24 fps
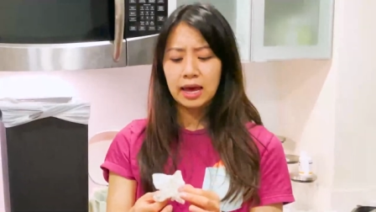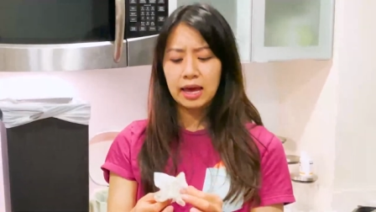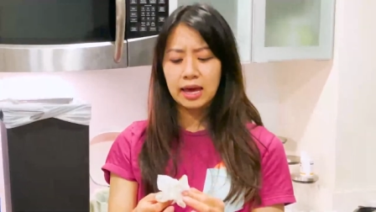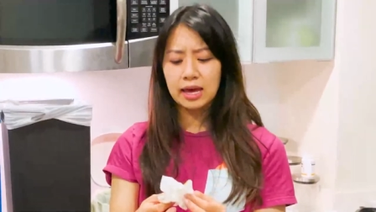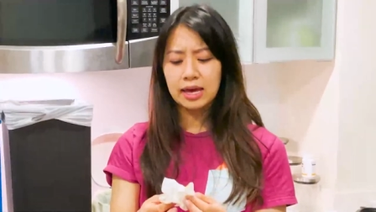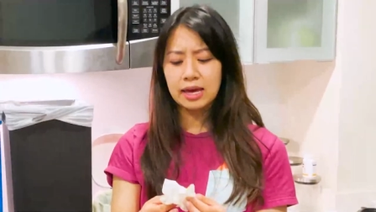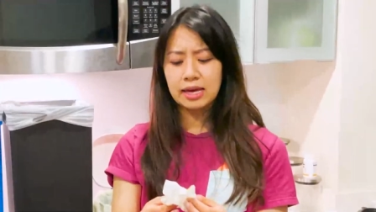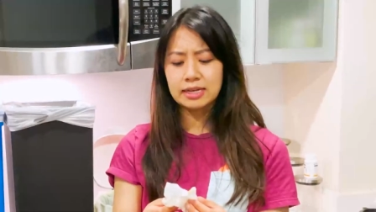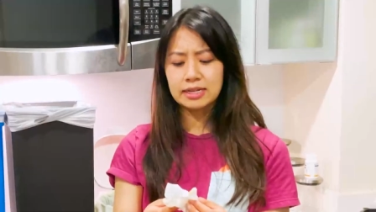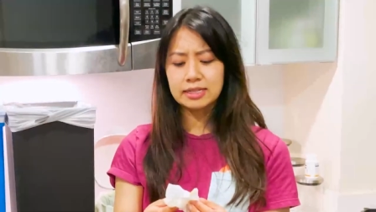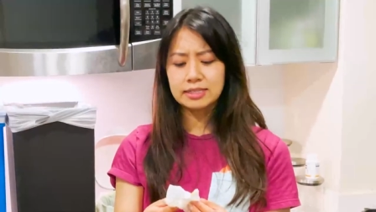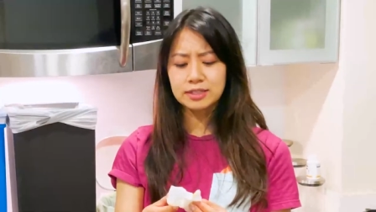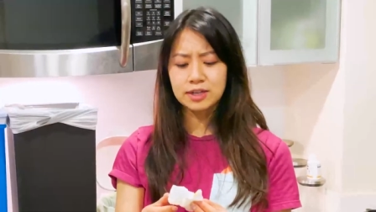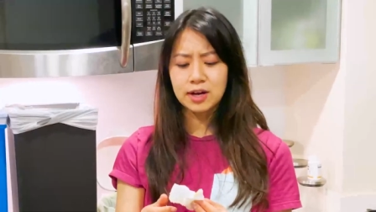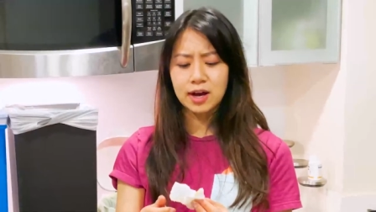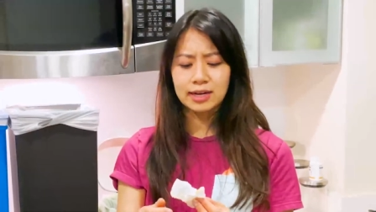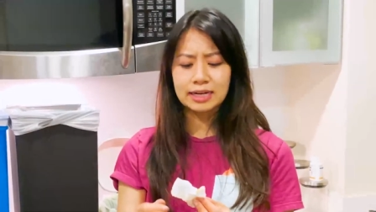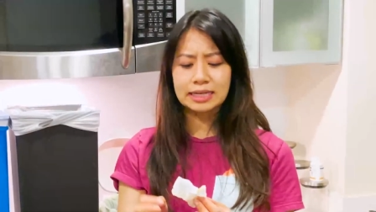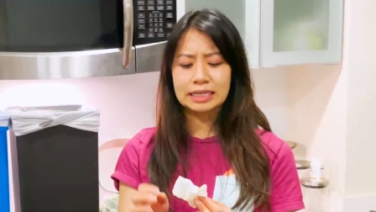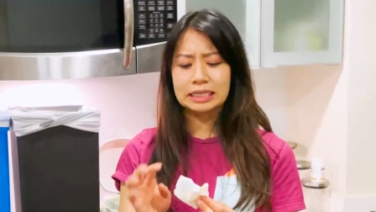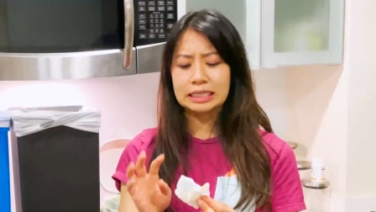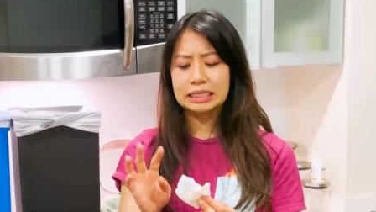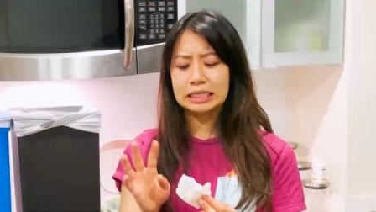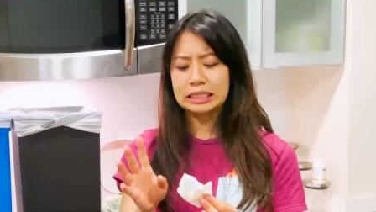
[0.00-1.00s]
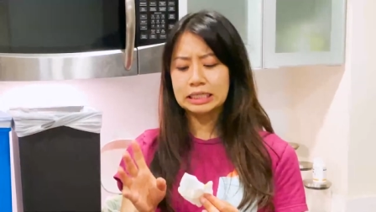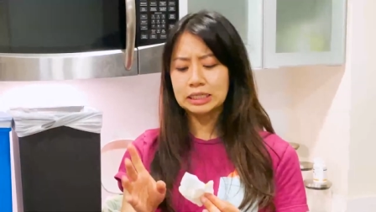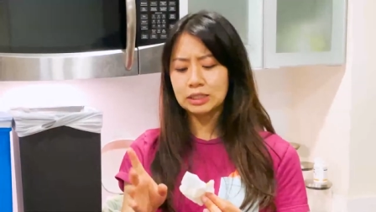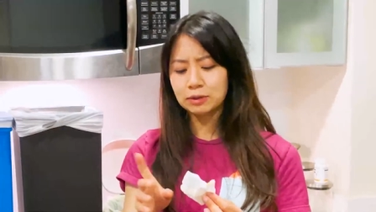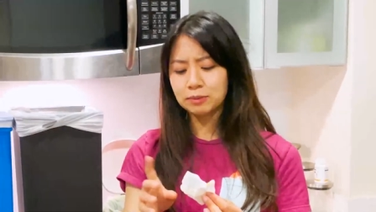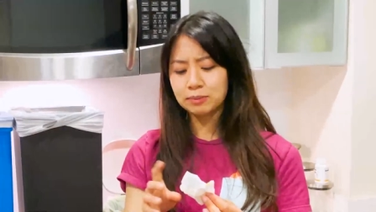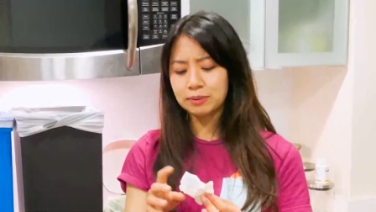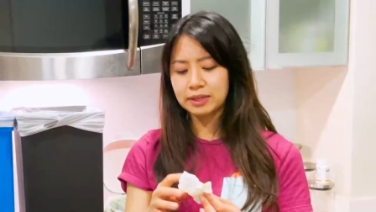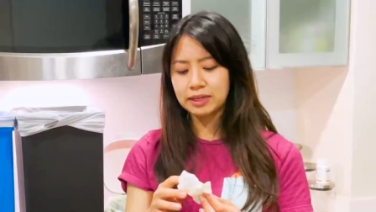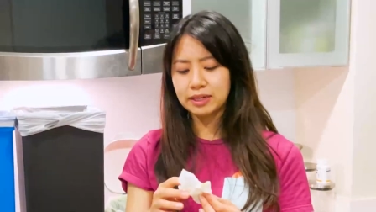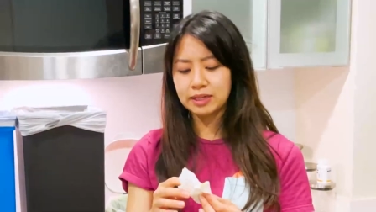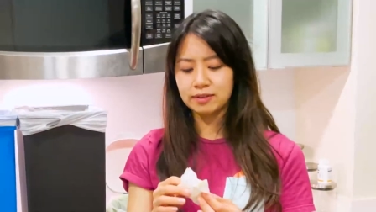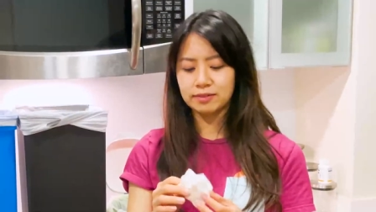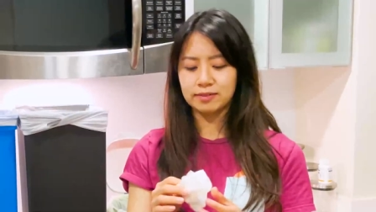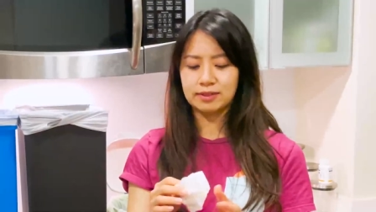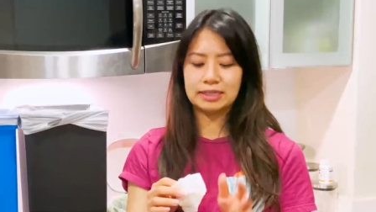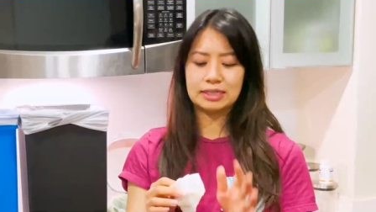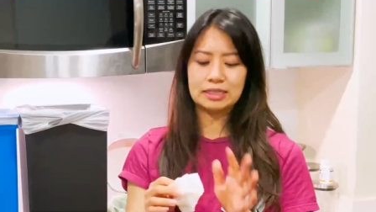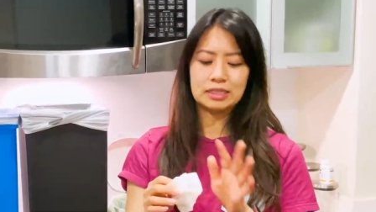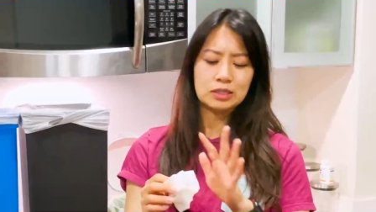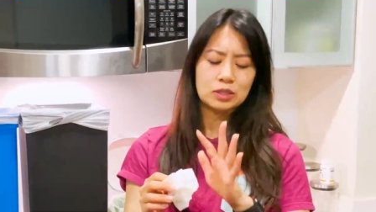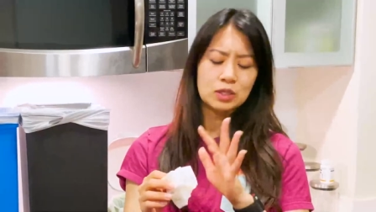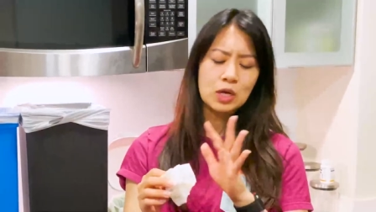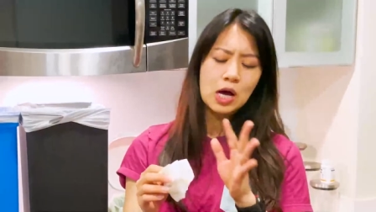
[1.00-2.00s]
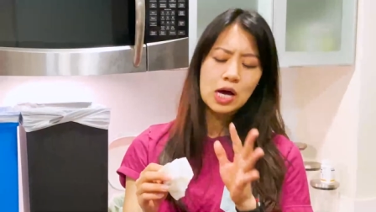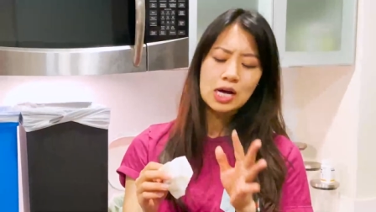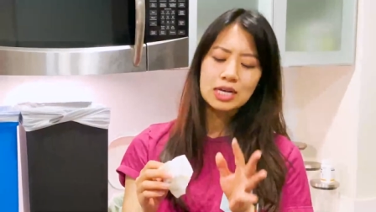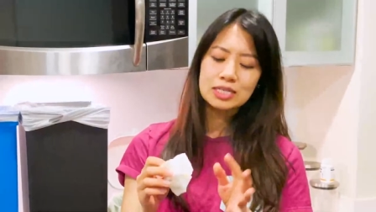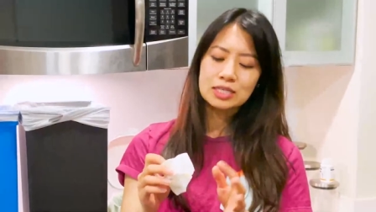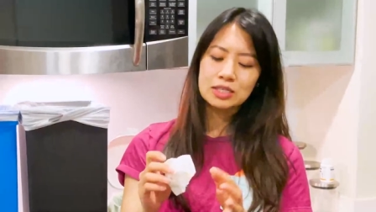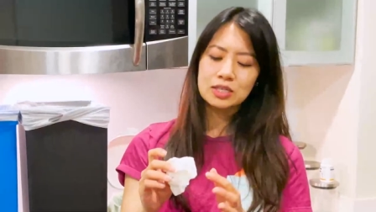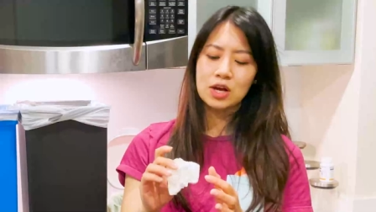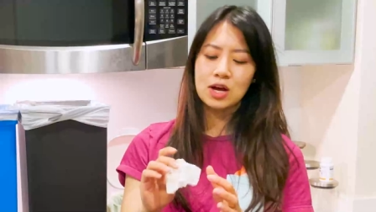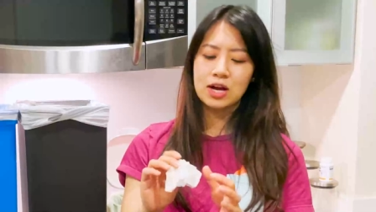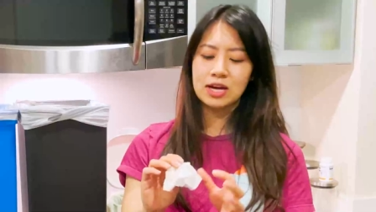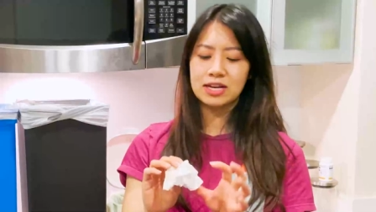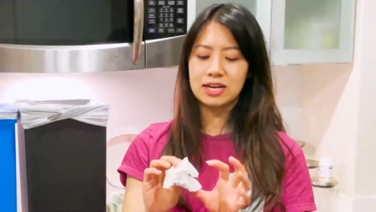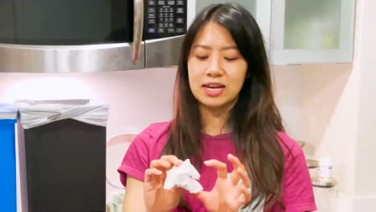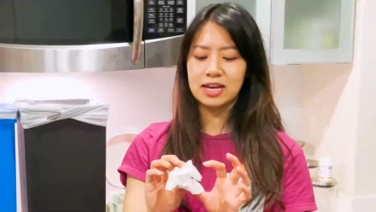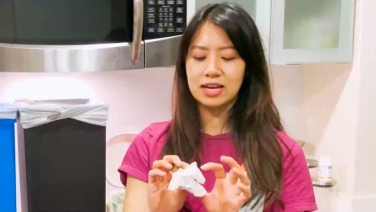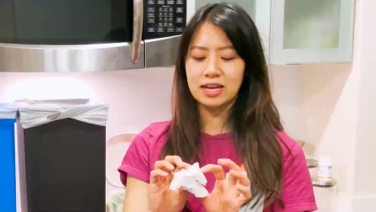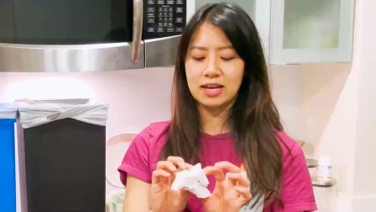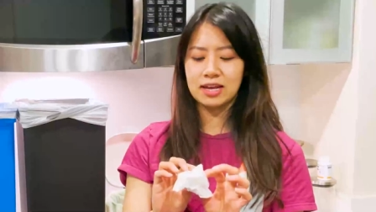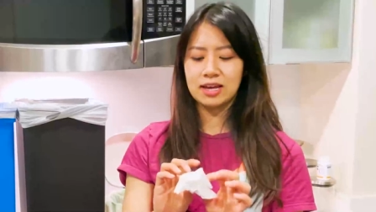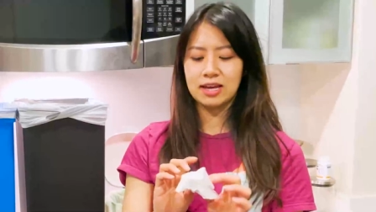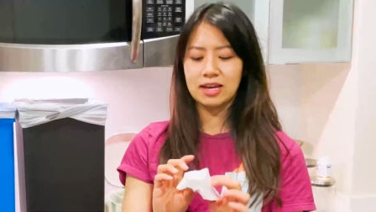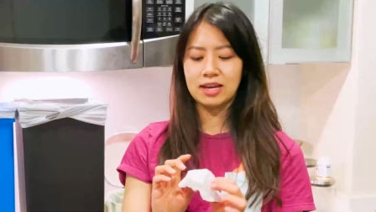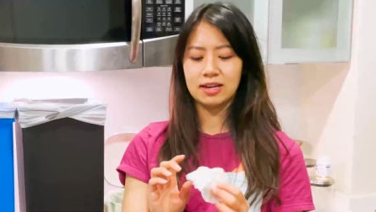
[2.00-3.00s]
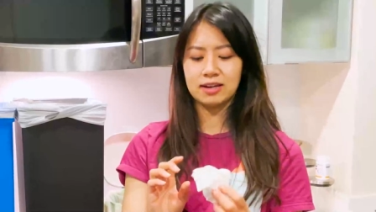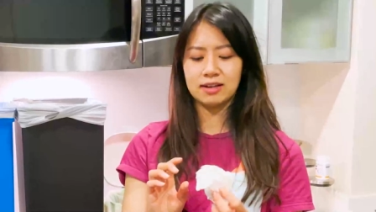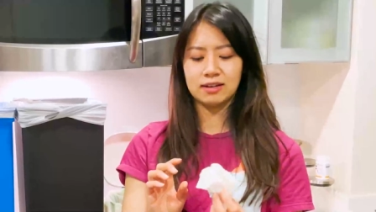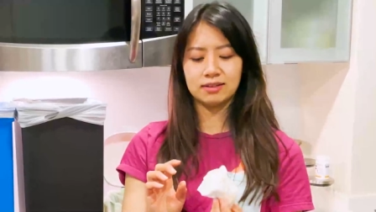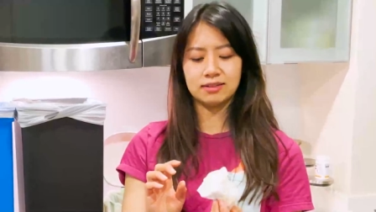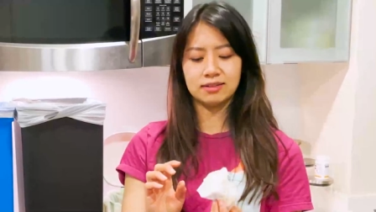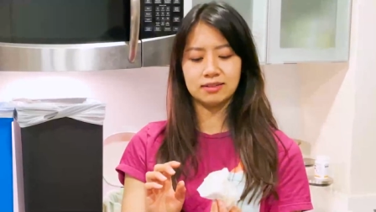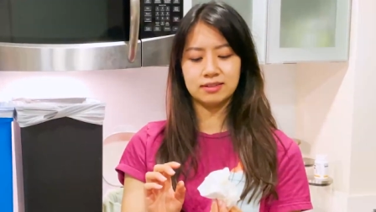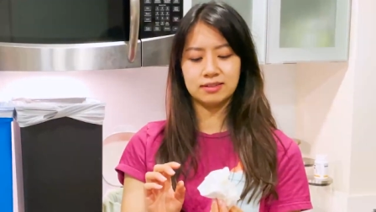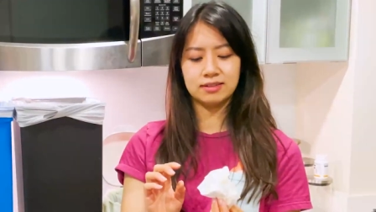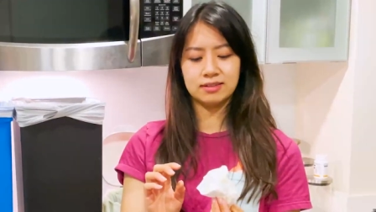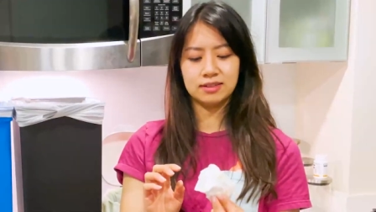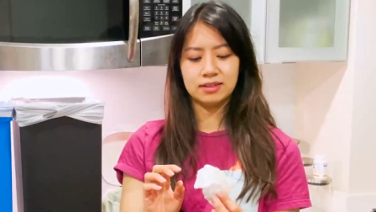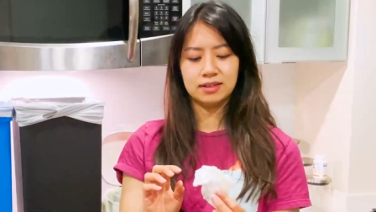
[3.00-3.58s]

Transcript: and it's got a little bit of like sauce on it and